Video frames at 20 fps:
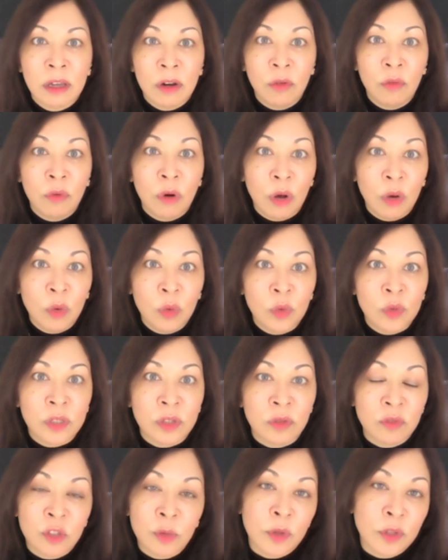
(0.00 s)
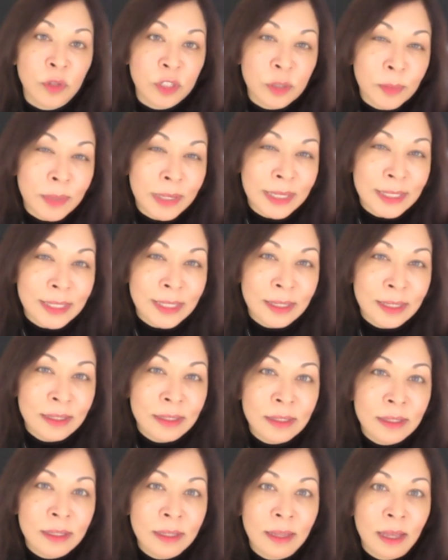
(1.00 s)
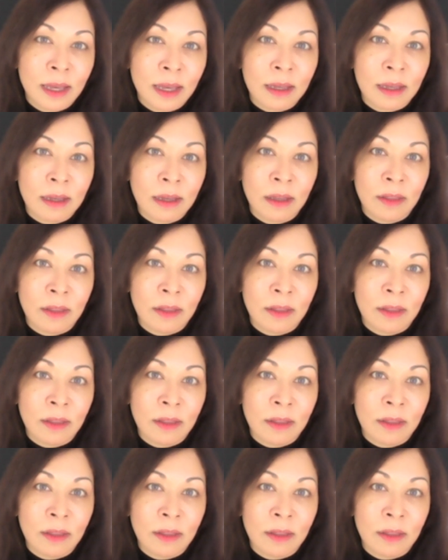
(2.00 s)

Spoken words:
roles and responsibilities, and